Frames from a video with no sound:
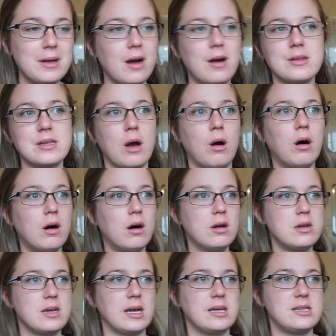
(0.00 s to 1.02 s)
I was like, oh,
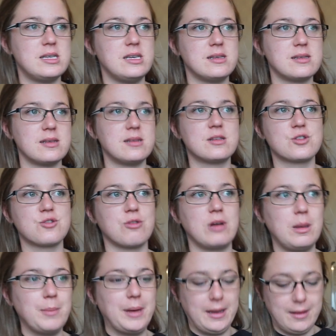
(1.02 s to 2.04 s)
90s, it's
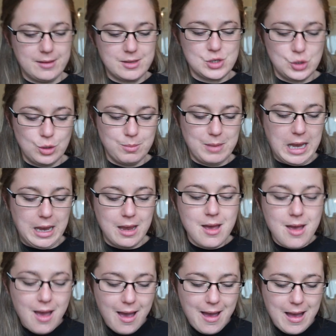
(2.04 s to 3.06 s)
screaming to me.
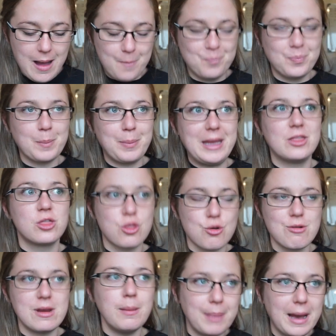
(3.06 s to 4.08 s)
Paid
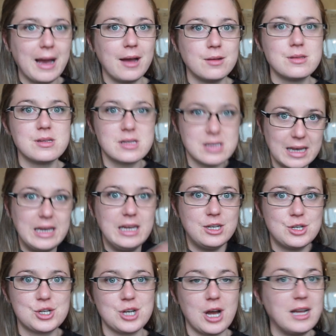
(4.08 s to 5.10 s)
£3
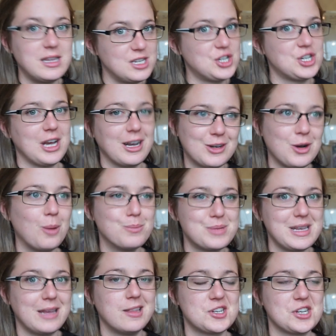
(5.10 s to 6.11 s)
each. I did check comps
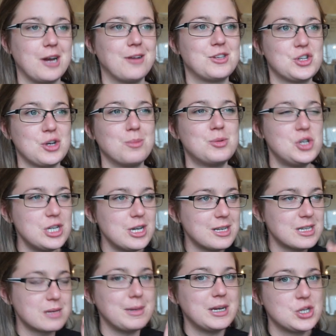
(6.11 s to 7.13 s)
in the charity shop
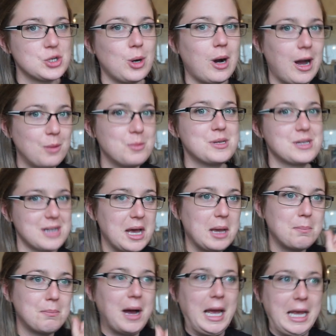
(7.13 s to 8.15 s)
just to make sure I was
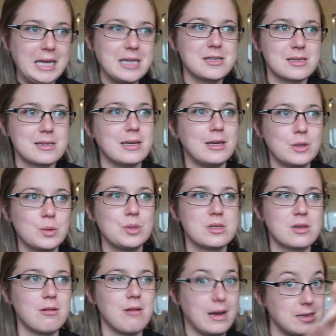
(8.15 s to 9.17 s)
like, my instinct was
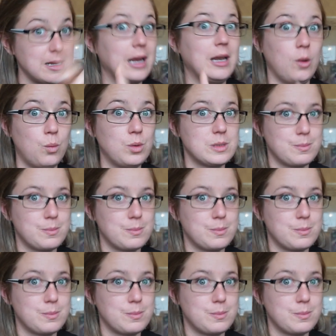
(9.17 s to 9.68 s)
correct and it was